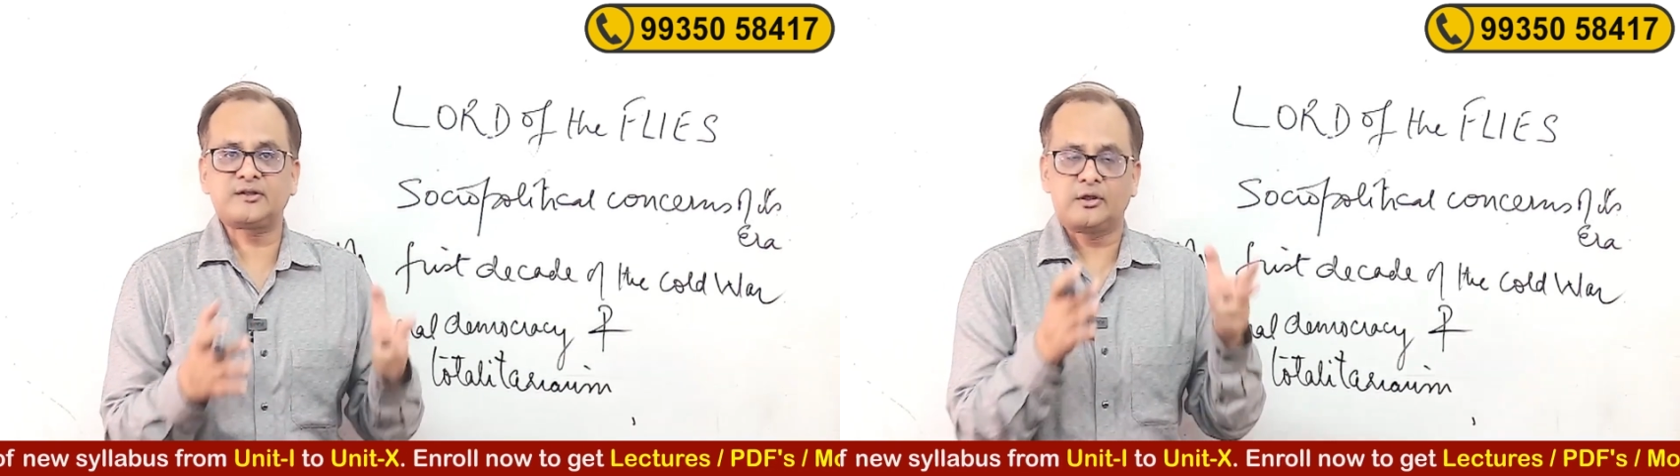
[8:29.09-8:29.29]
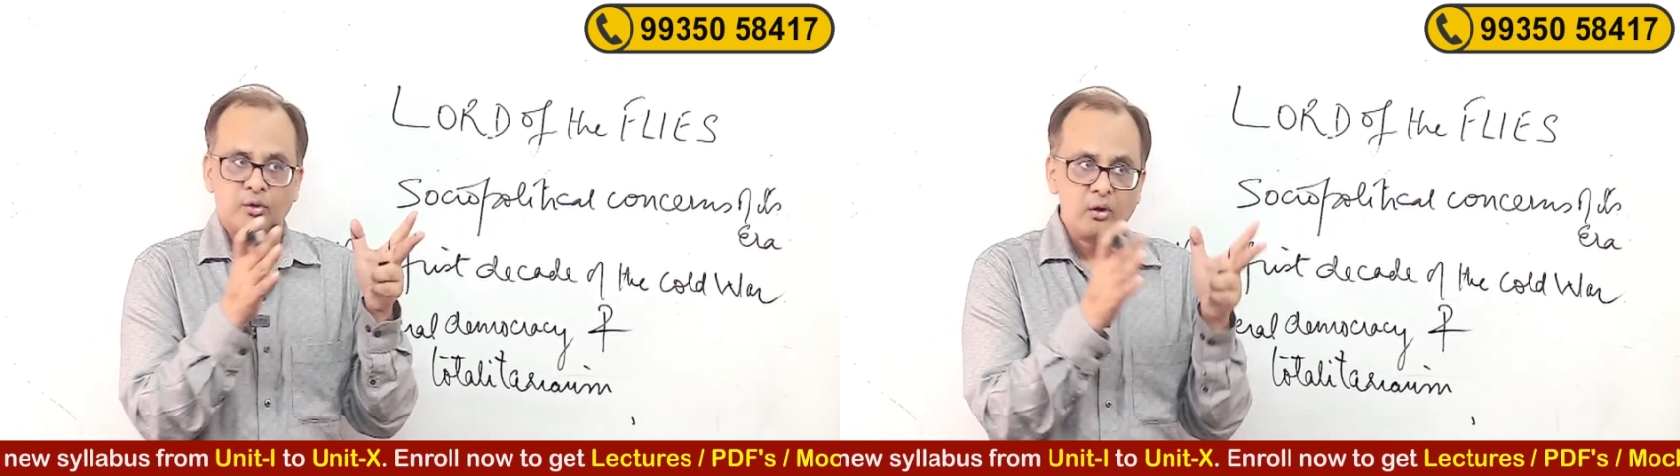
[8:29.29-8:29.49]

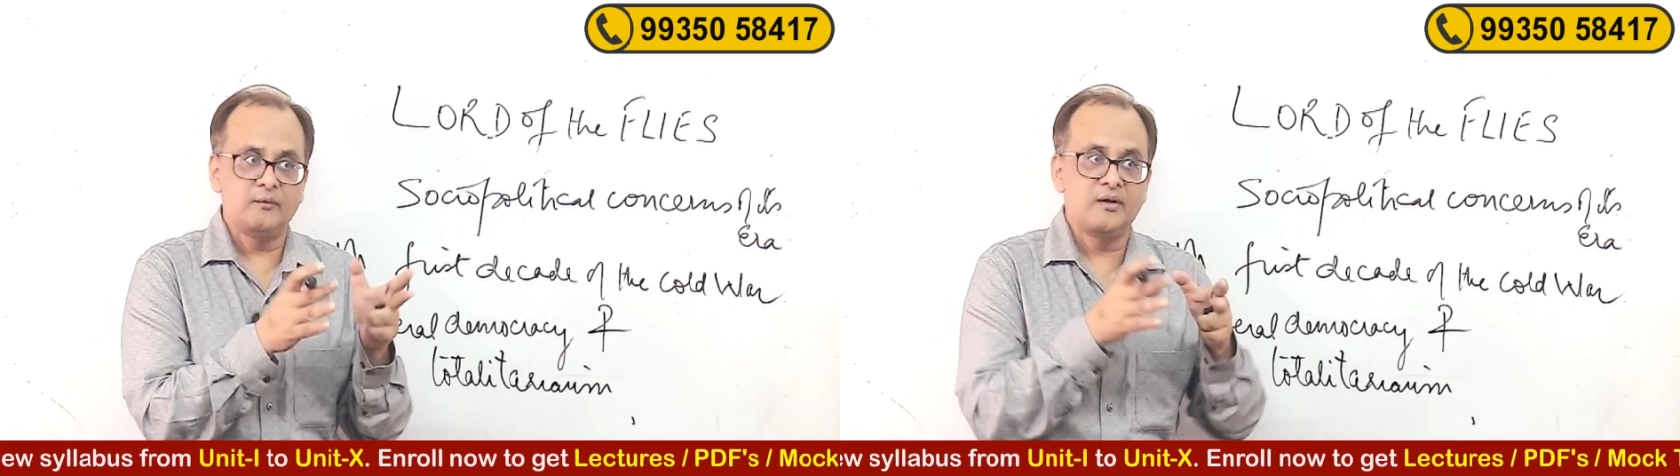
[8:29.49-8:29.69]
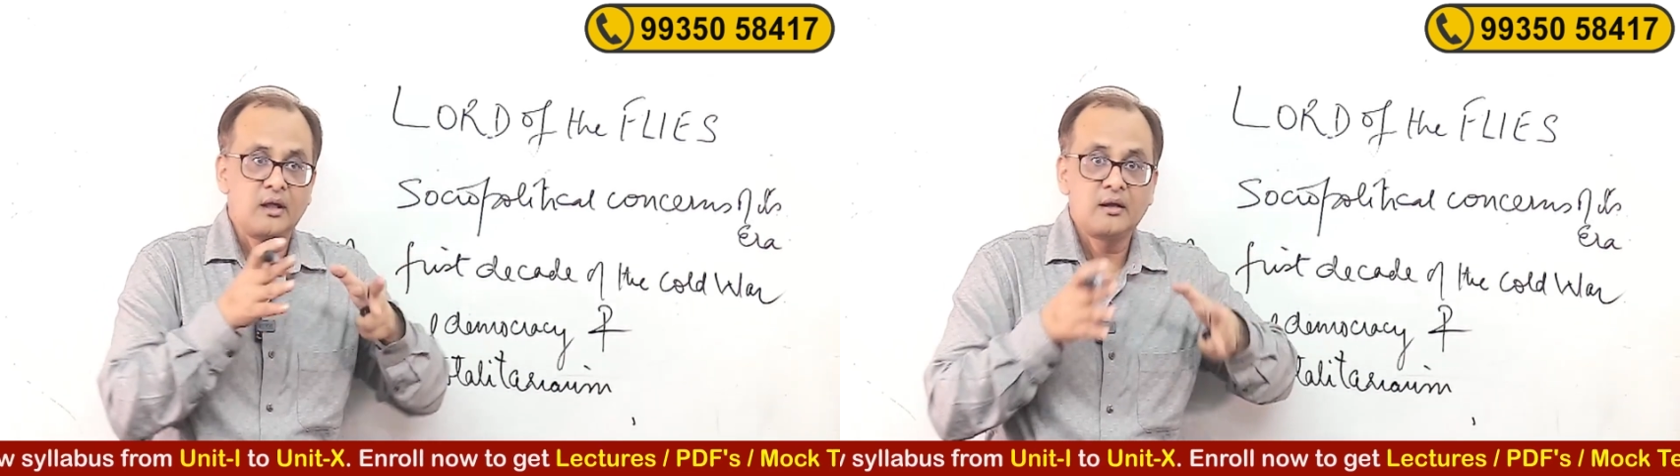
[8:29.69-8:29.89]
the
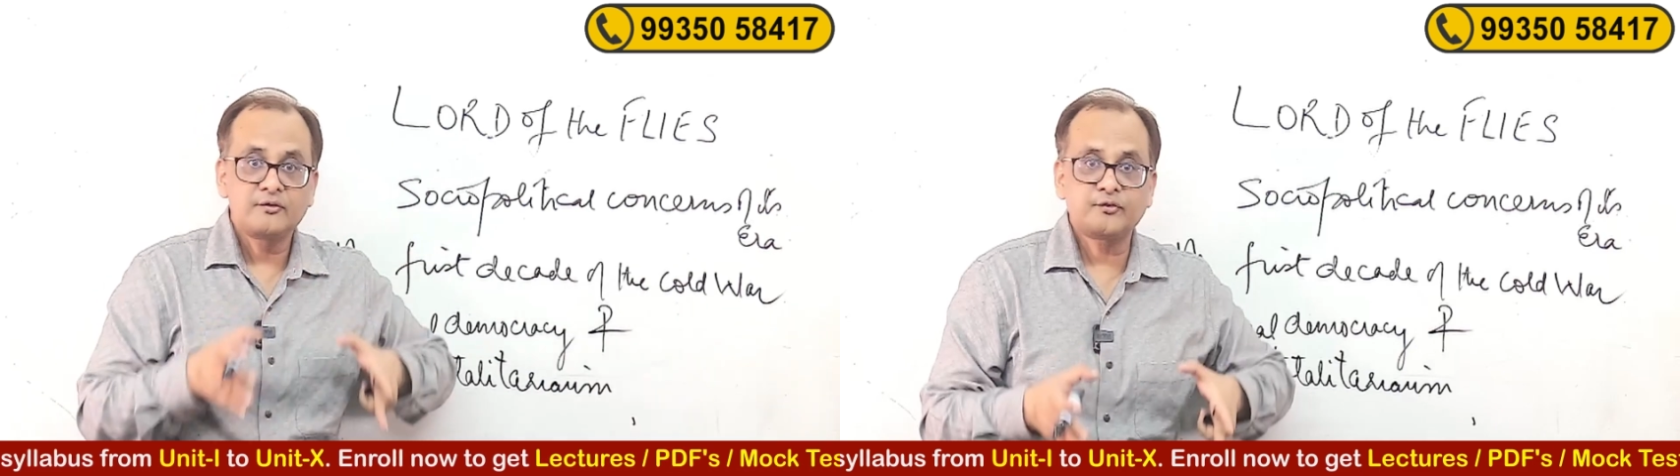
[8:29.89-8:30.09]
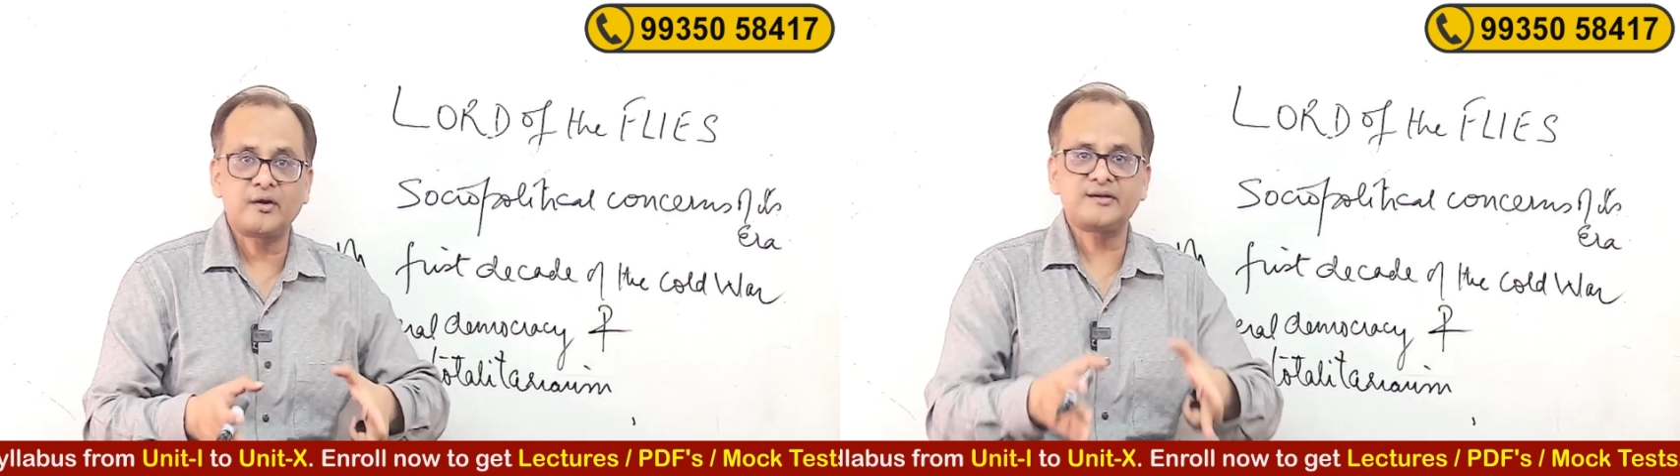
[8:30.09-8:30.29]
novel
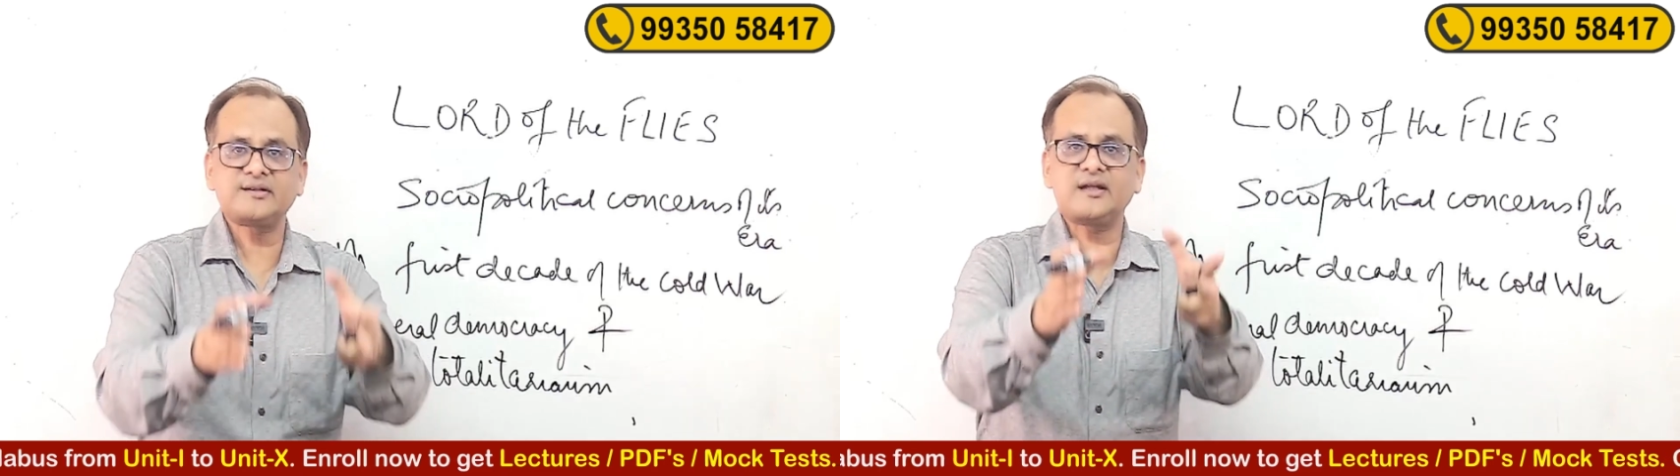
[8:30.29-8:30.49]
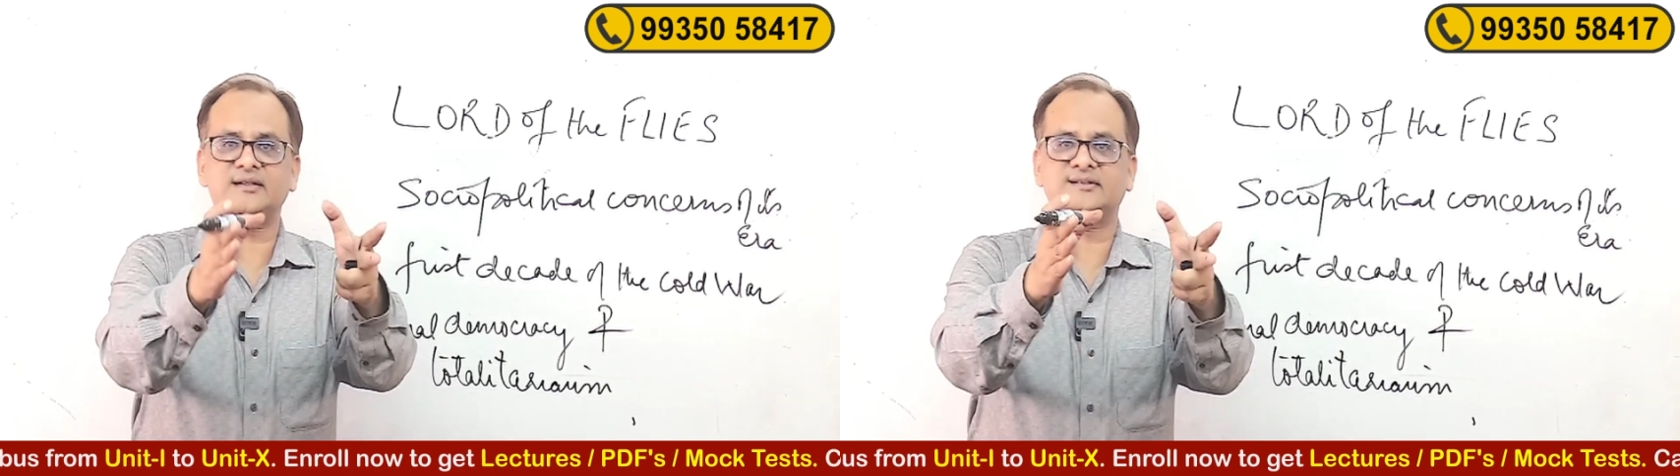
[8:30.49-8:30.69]

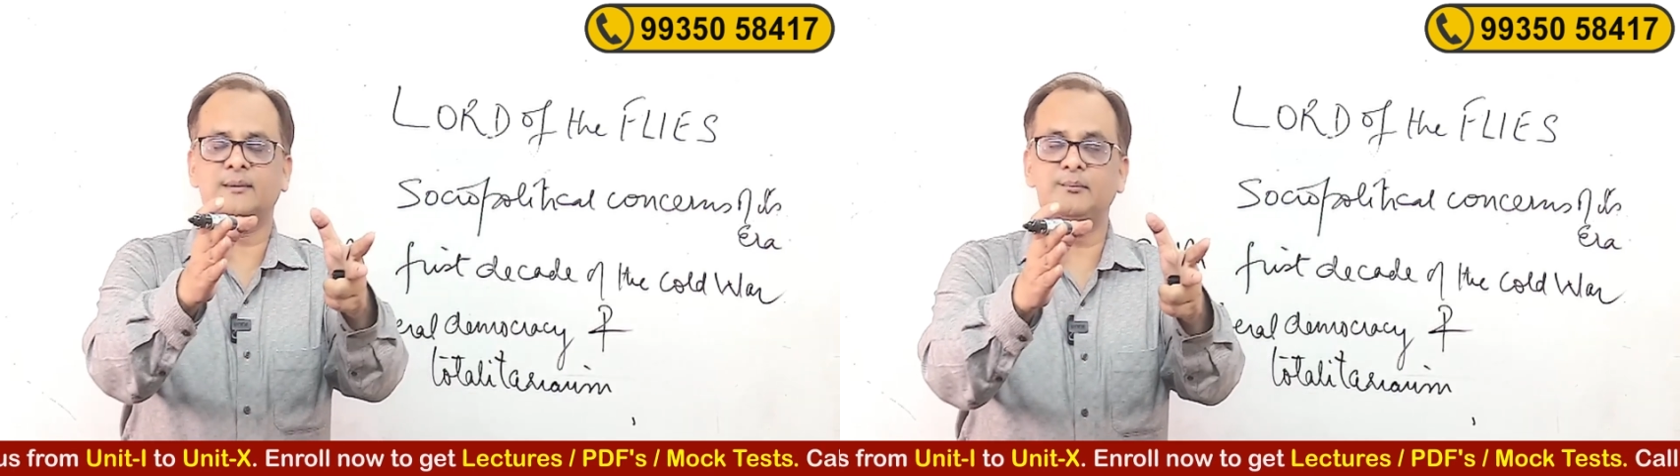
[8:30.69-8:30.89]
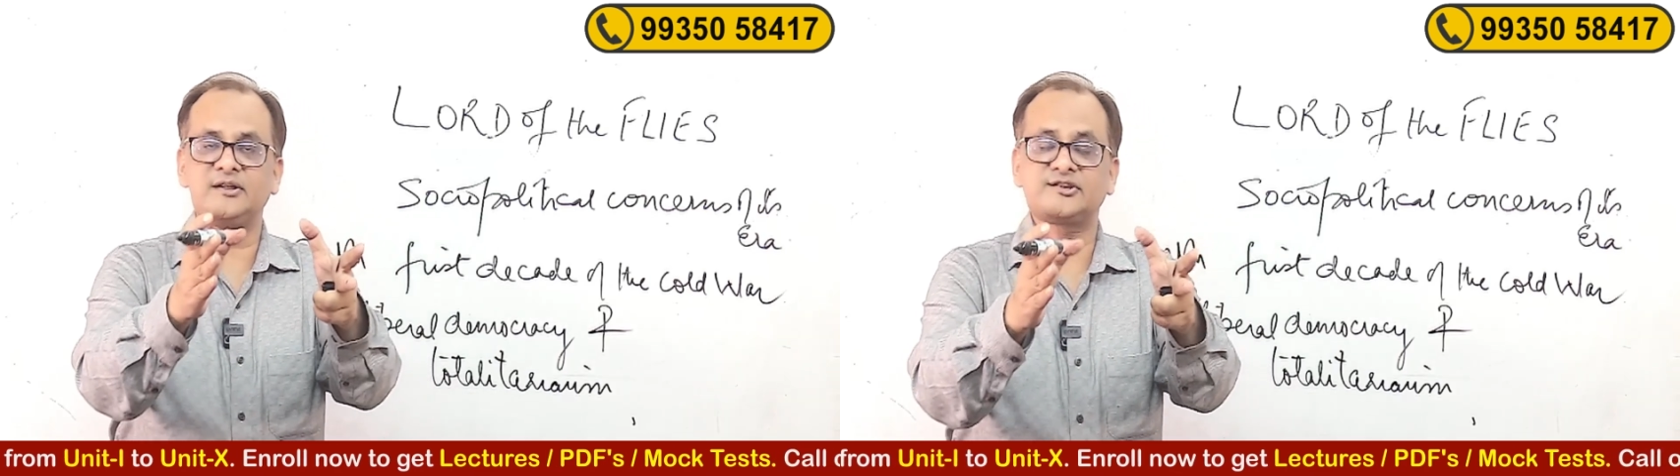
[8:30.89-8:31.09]
further
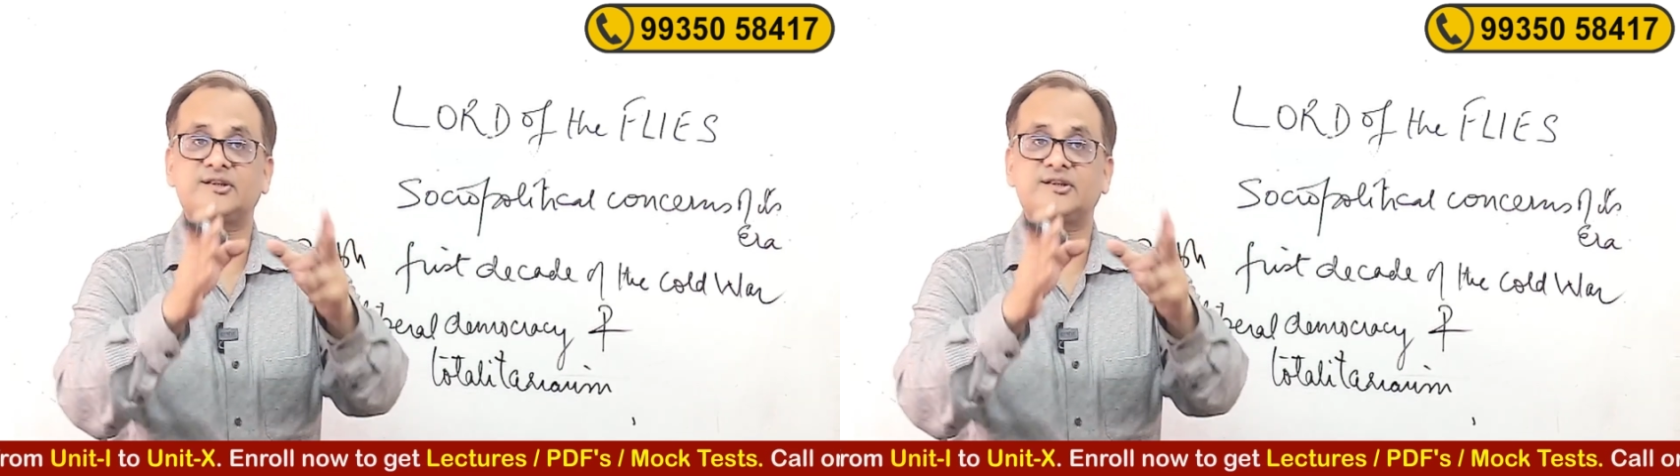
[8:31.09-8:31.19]
resembles